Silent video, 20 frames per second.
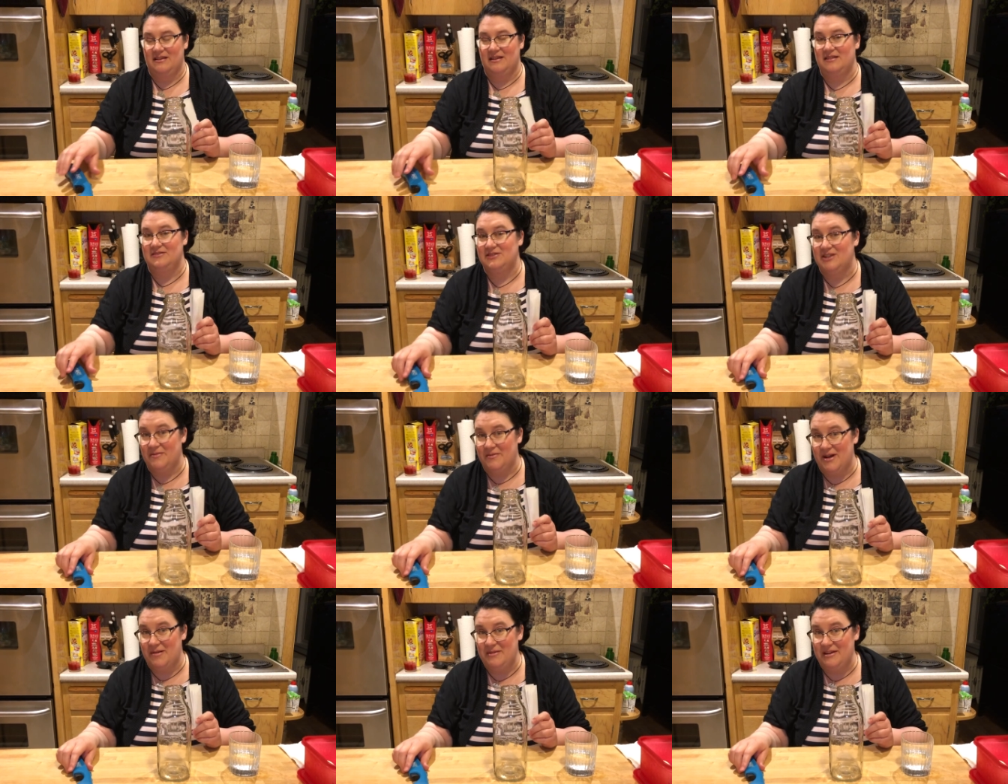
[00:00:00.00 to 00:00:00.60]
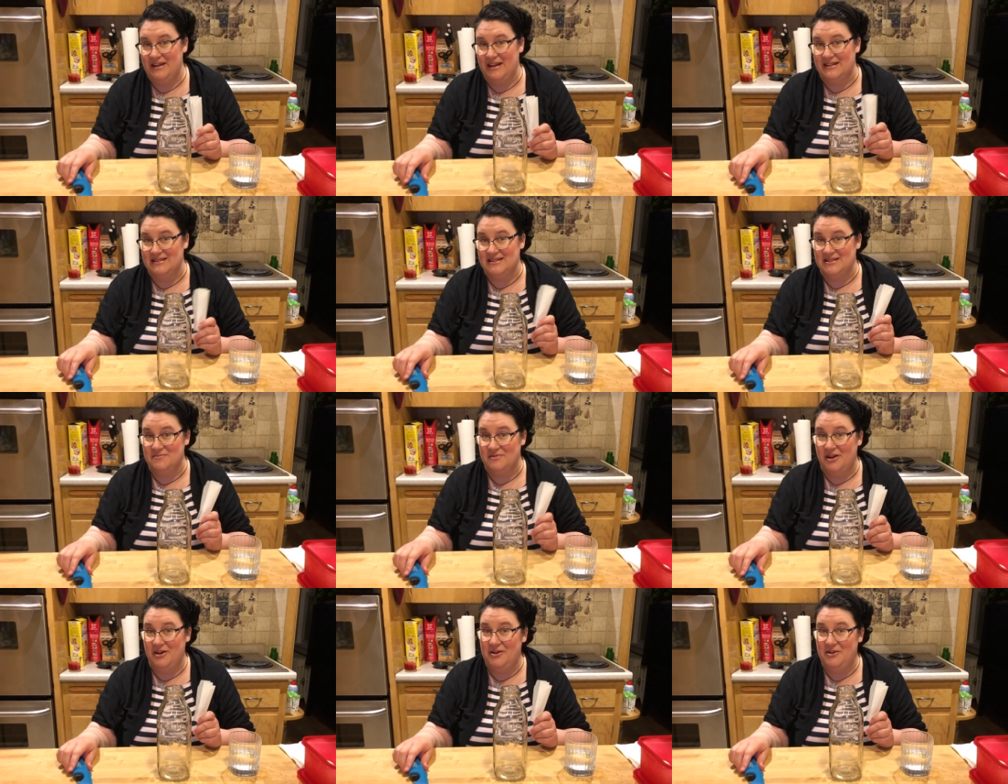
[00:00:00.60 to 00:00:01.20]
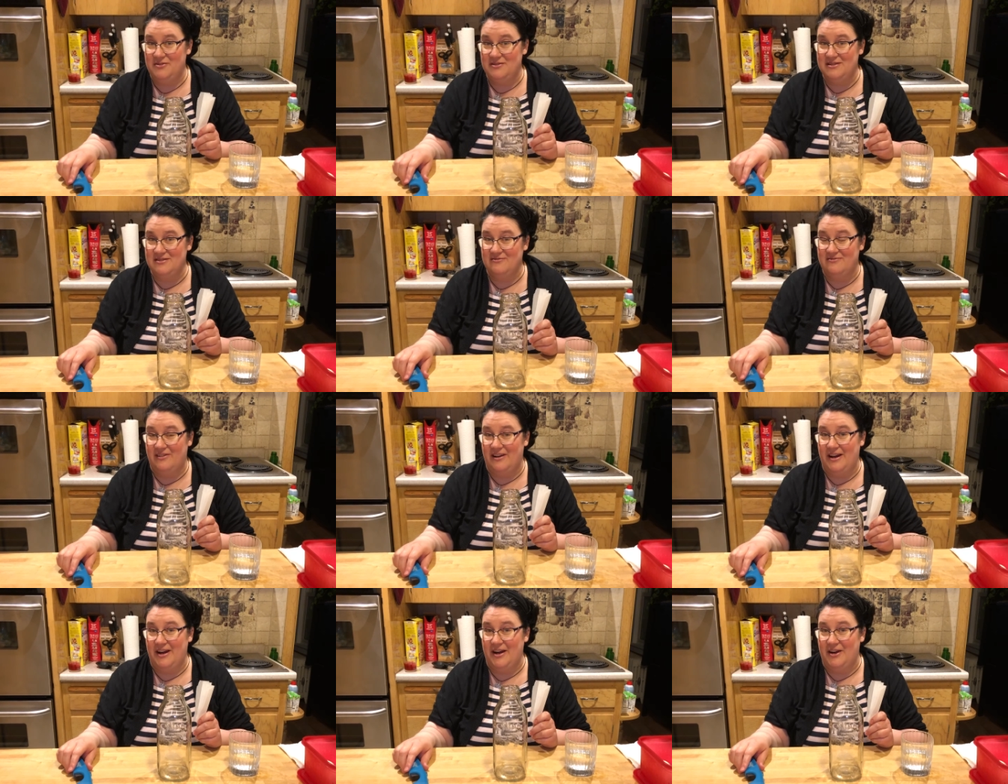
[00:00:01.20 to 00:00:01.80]
as you probably guessed, since we are using
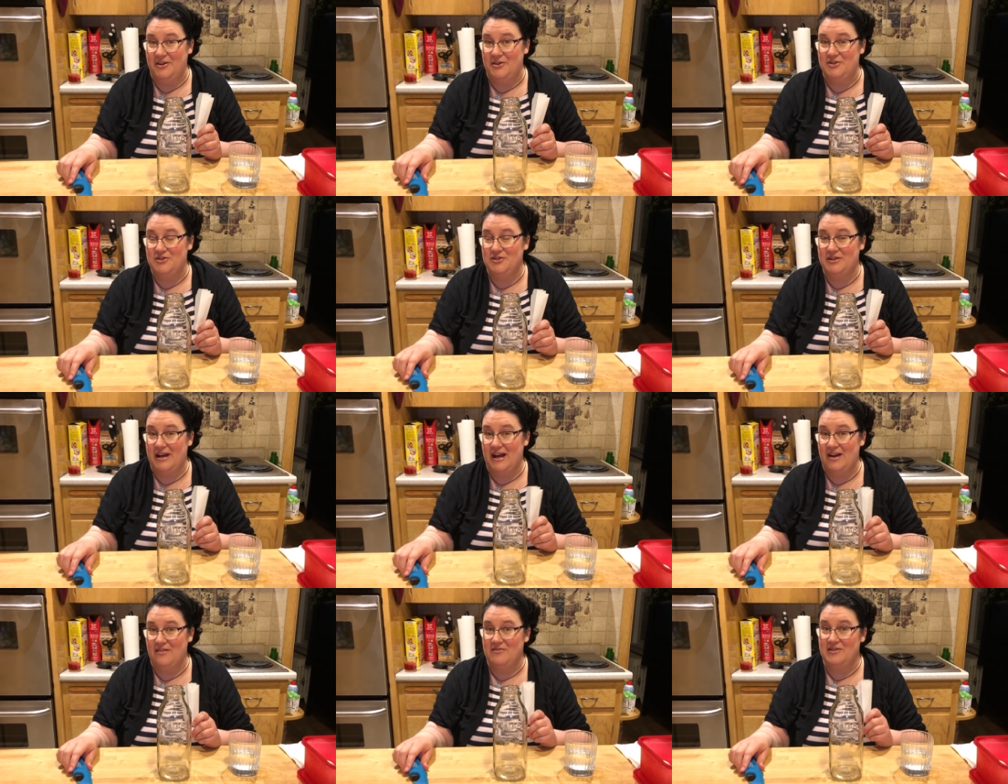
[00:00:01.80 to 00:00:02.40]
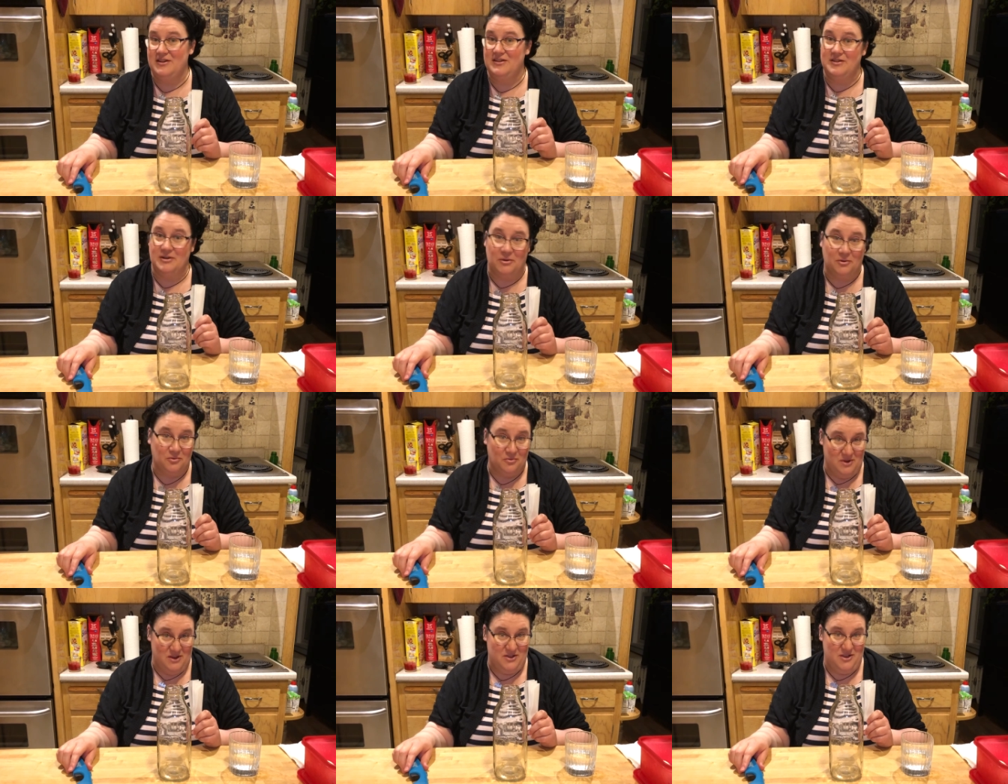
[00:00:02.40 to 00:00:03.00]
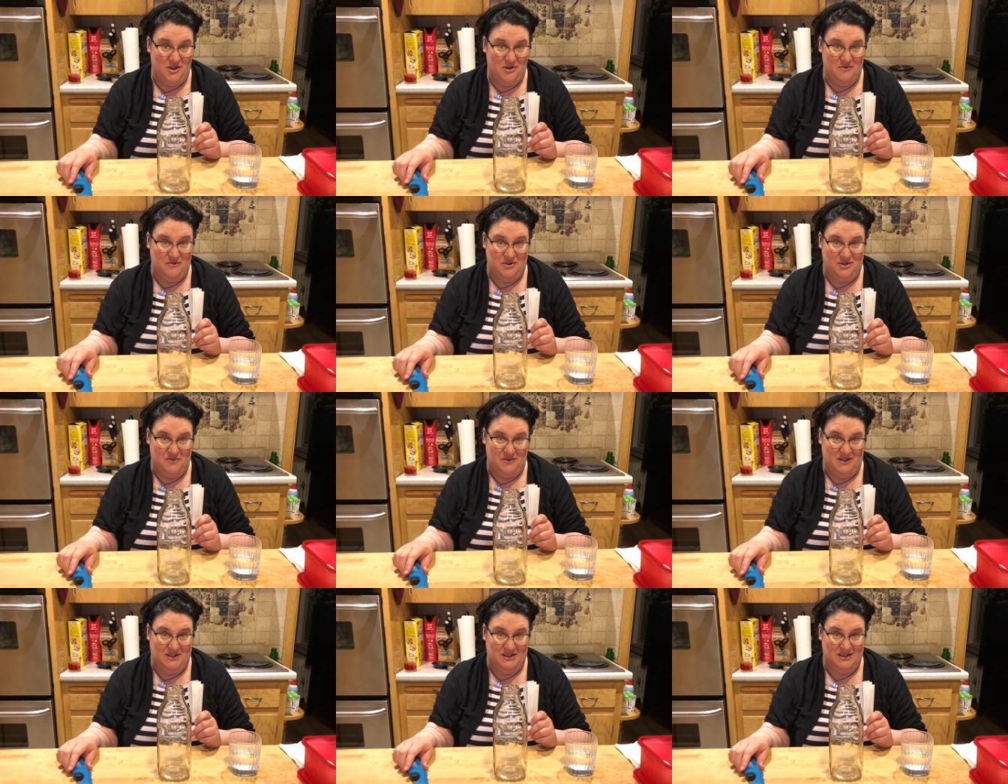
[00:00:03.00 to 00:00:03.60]
fire, you should have an adult with you
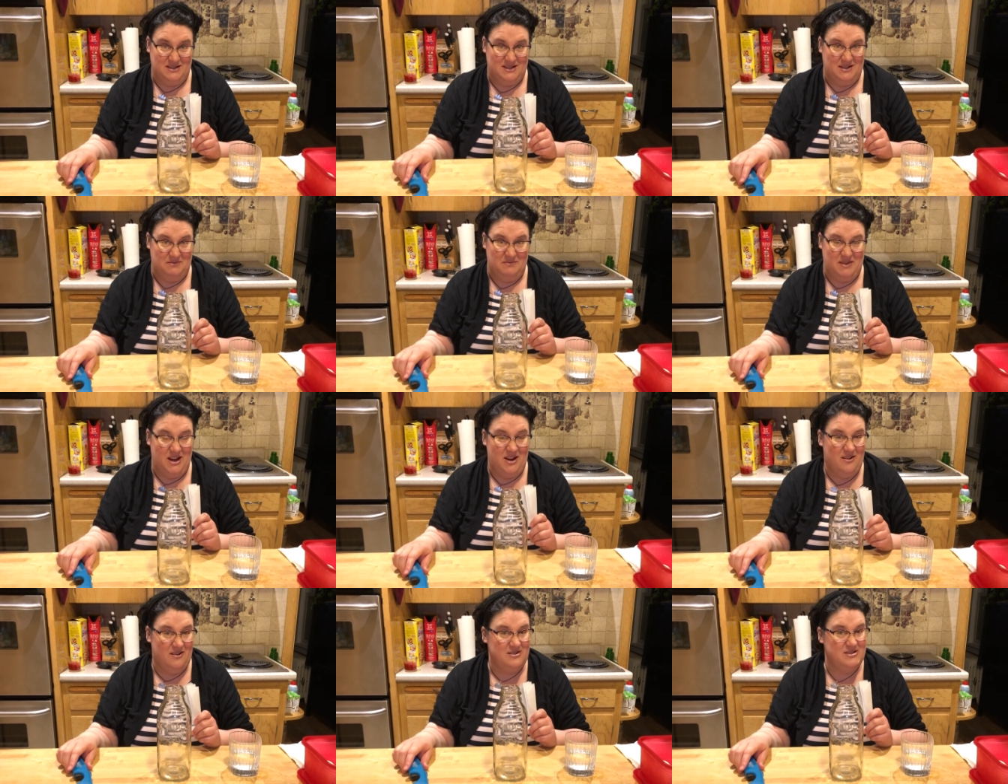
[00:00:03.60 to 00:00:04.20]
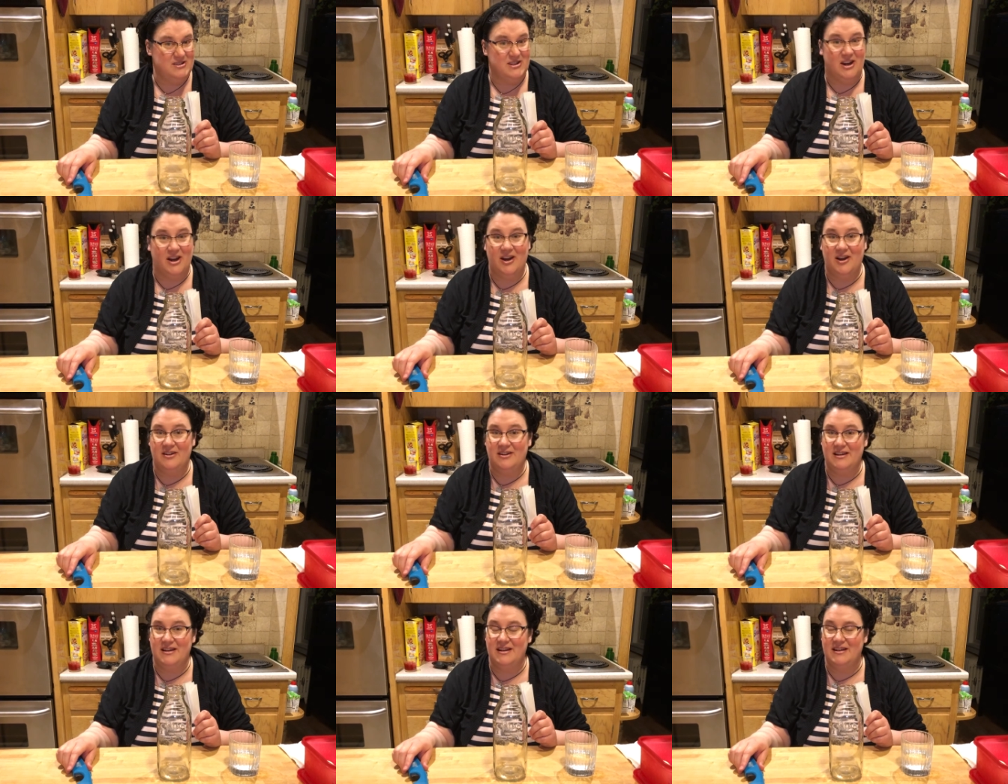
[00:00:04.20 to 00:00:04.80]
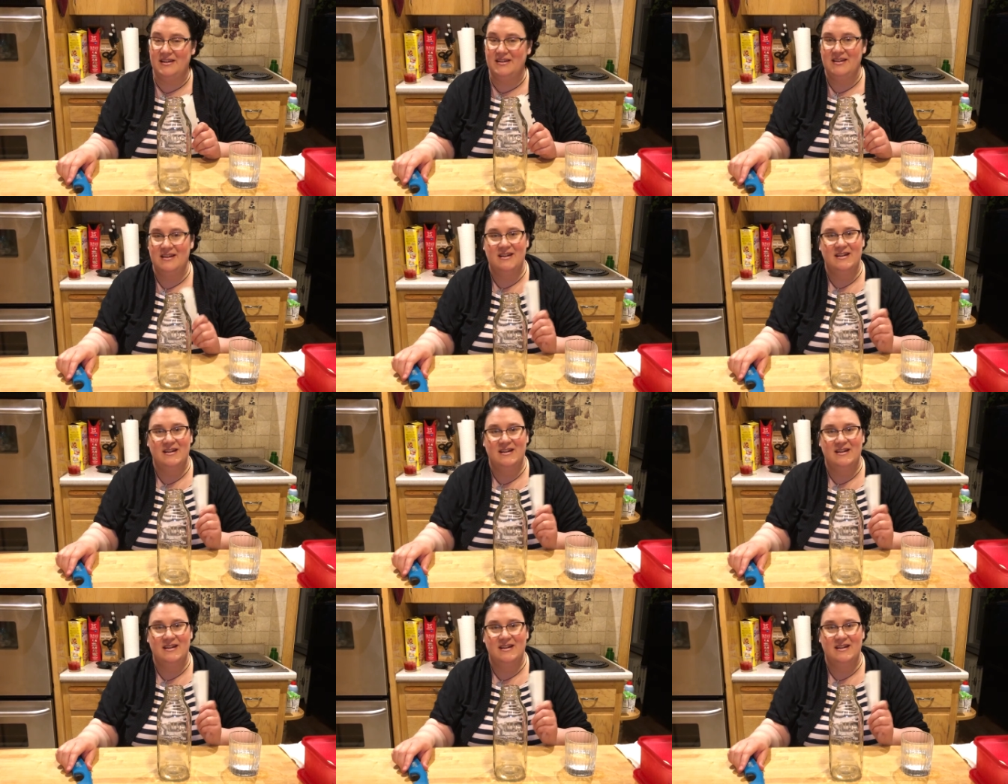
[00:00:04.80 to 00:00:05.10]
doing this. A parent, guardian,